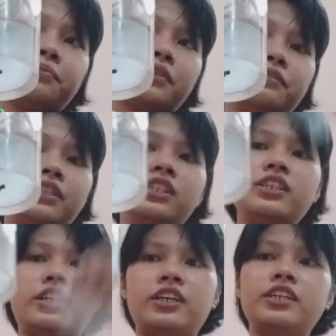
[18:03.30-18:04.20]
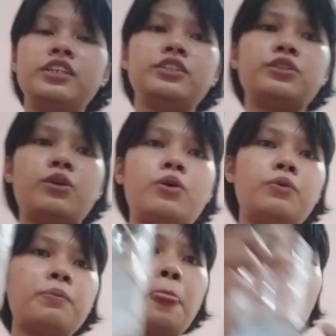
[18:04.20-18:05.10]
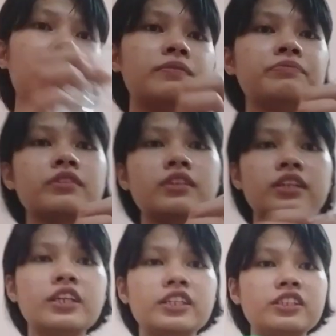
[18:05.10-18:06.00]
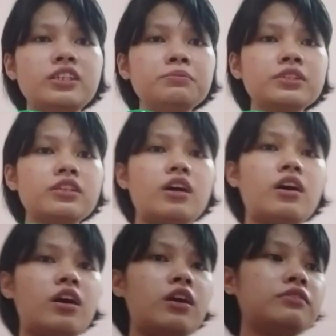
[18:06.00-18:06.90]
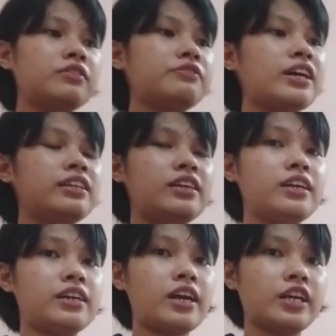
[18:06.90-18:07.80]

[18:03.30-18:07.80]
vinegar. So in terms of defining